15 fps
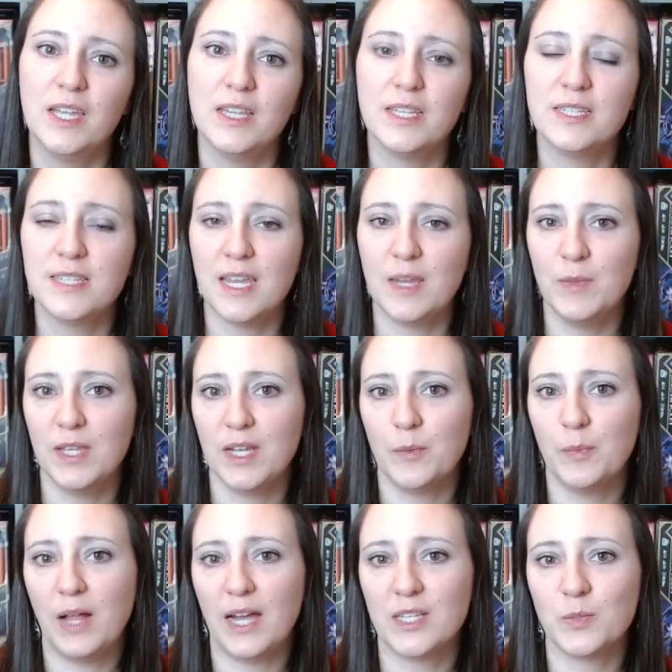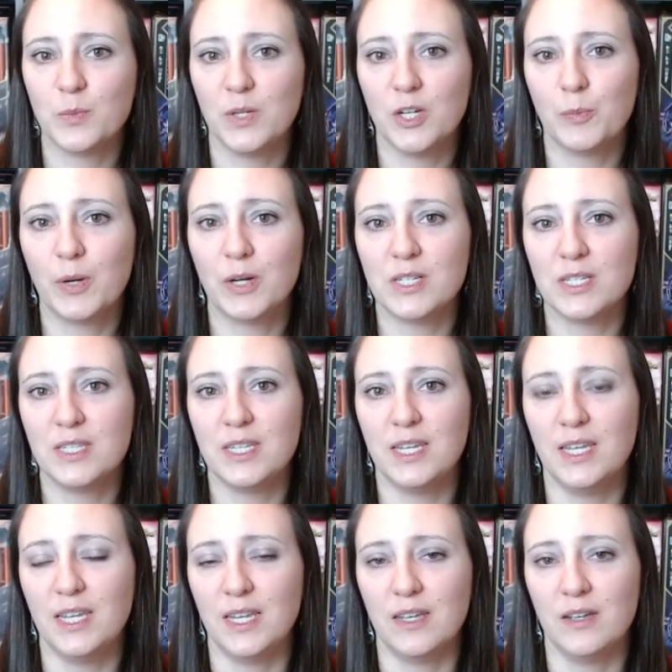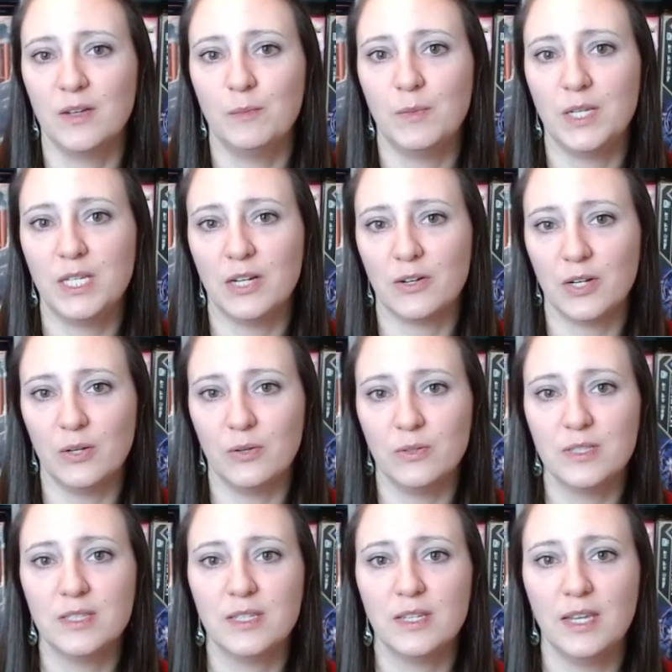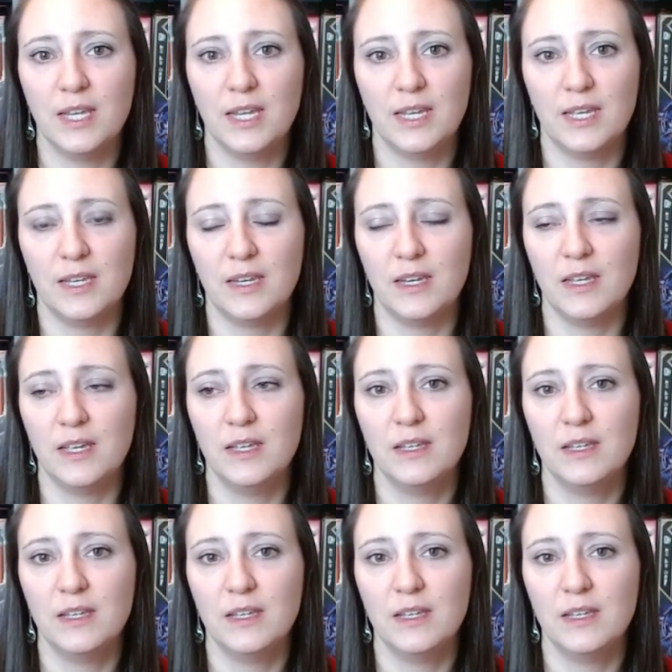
The same thing applies when you're purchasing materials in